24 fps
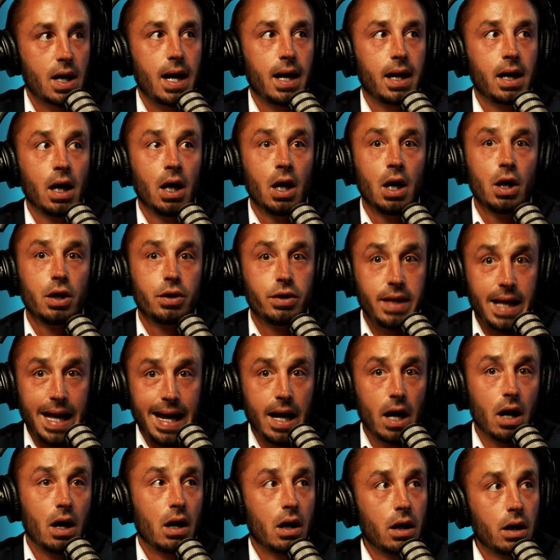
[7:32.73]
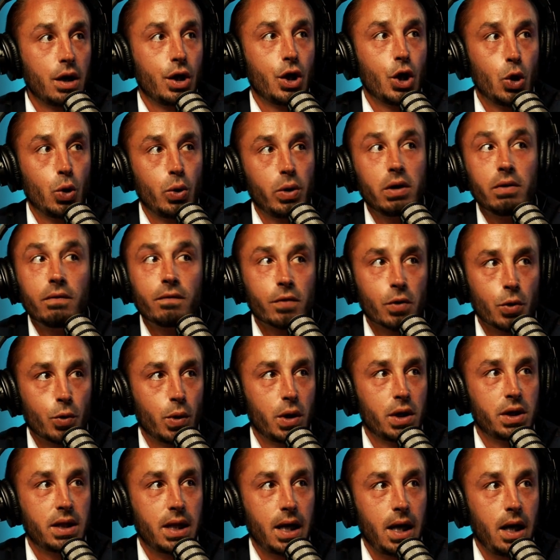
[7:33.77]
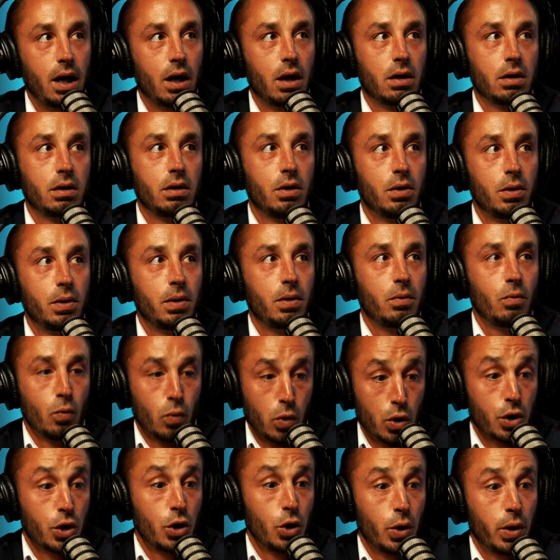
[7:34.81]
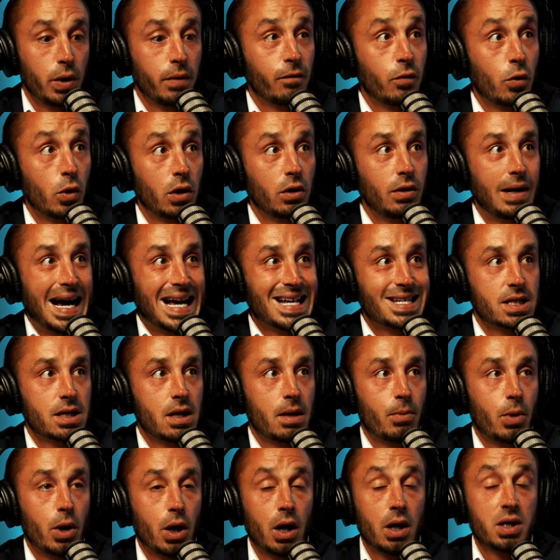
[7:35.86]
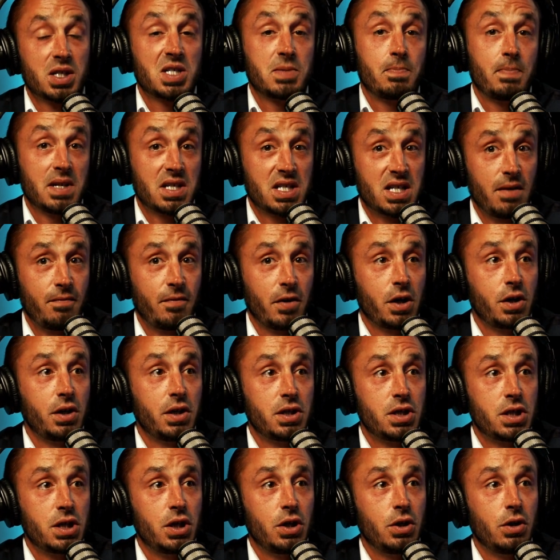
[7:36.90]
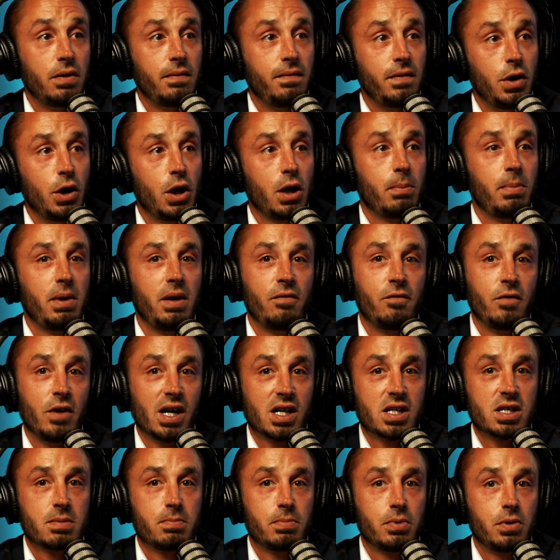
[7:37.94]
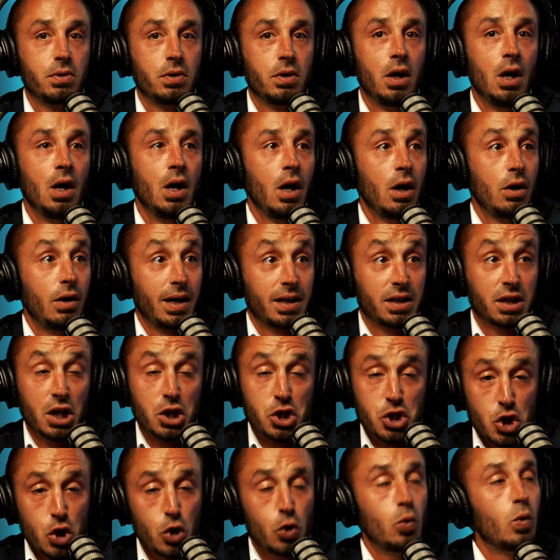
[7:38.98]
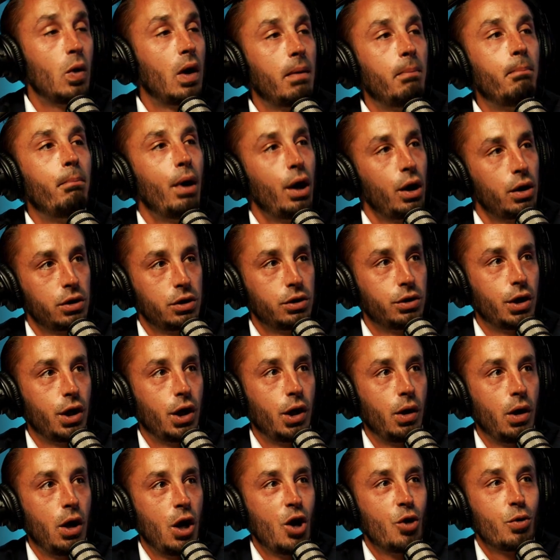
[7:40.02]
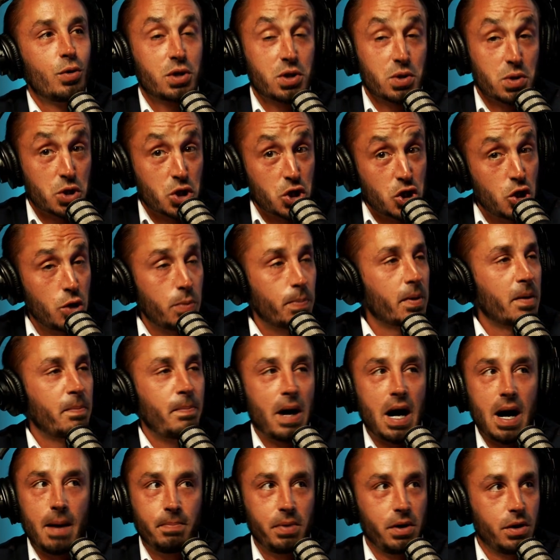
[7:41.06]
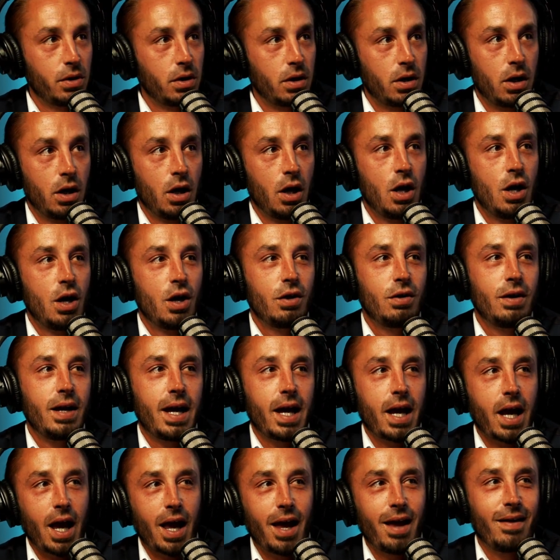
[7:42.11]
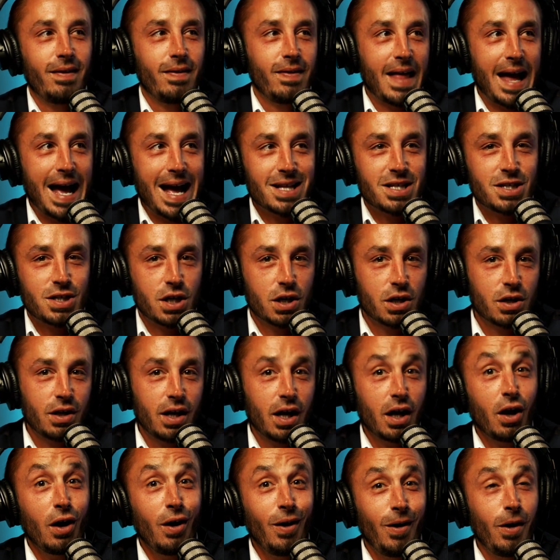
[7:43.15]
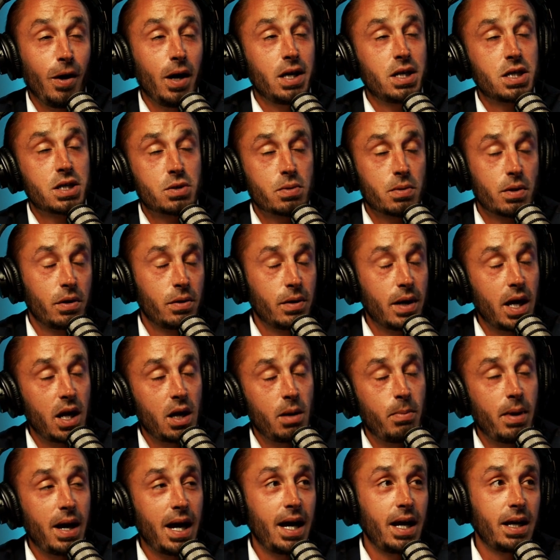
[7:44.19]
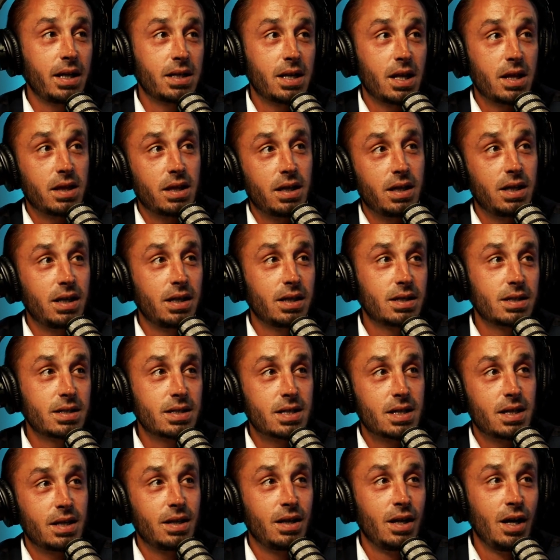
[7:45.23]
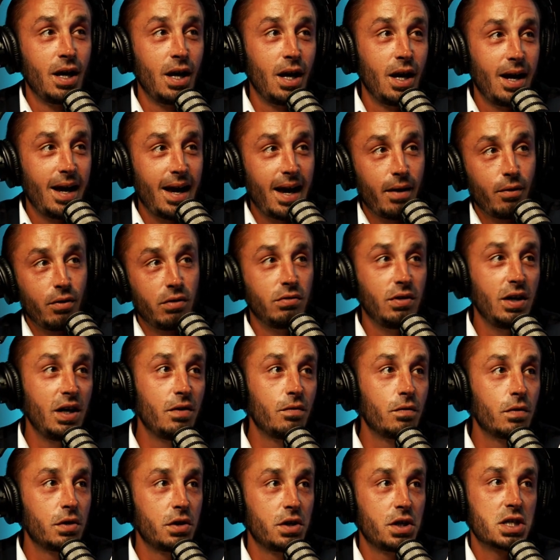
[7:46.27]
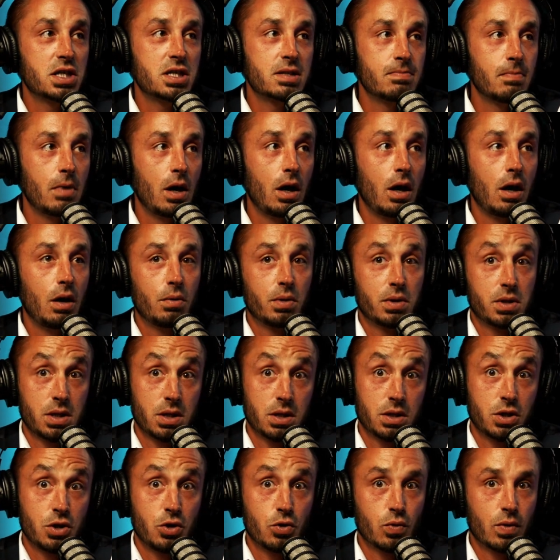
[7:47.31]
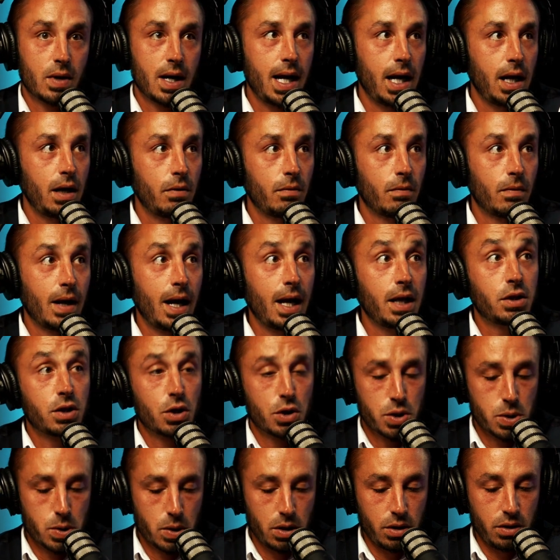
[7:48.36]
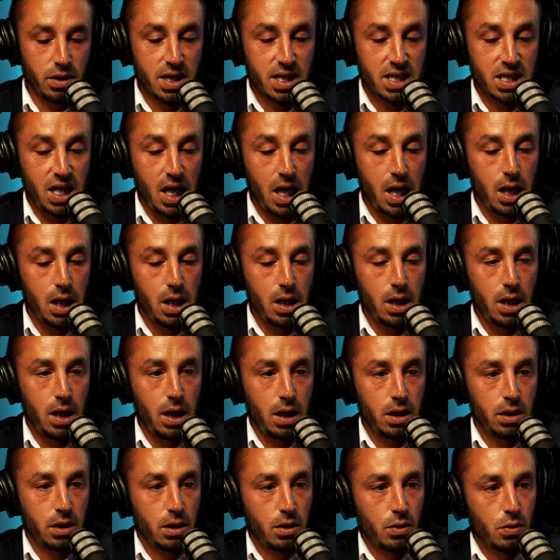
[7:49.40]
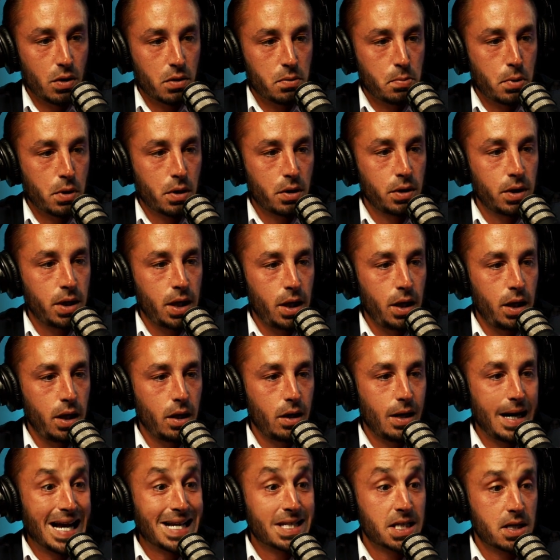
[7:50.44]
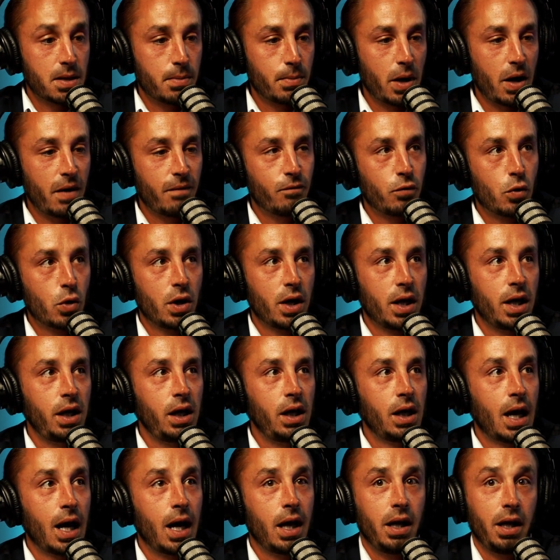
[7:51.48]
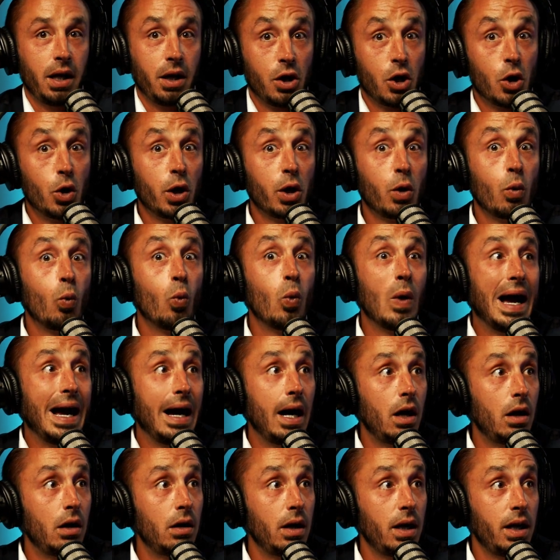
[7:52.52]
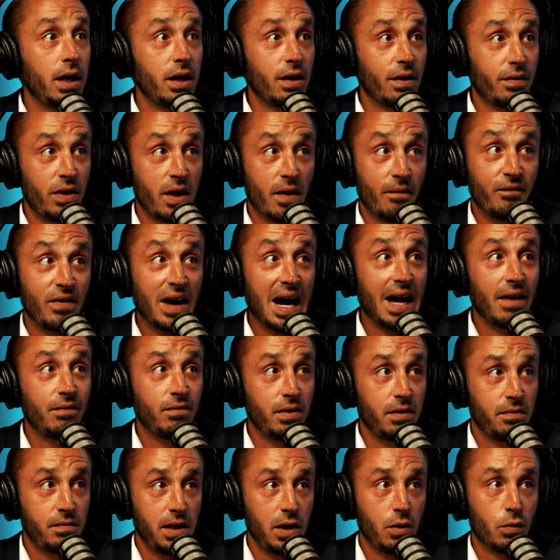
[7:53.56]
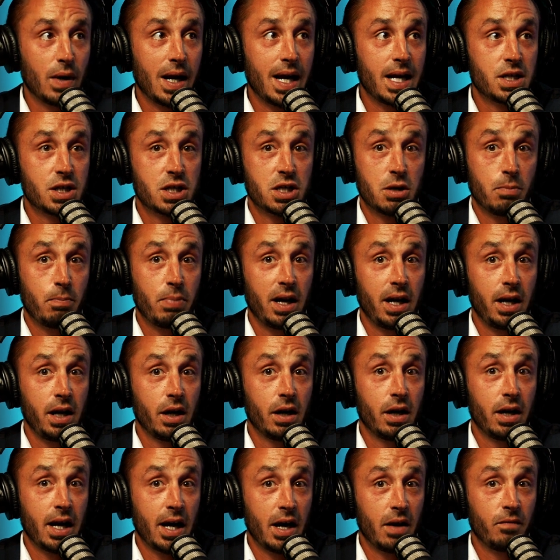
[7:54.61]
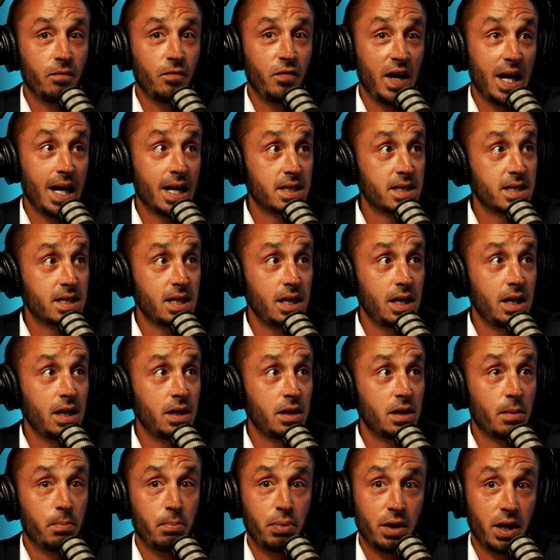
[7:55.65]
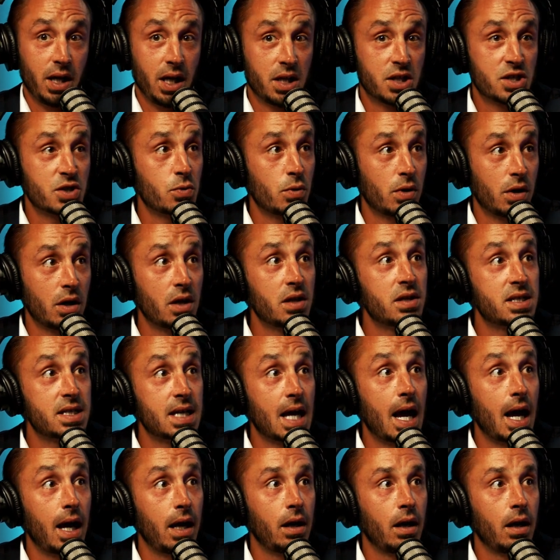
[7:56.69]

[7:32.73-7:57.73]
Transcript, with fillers: like they aren't going for what they are going were going for last summer. Specifically too, if you can be flexible, like the two one bungalow, which was super popular. Yep. Like that's your like, oh, I just want to ride a bike to things and live really small, which is great, right? Those are listing in the North Portland area last summer at 499 and going well into the 550 range, yep. depending on how fancy the plants were inside.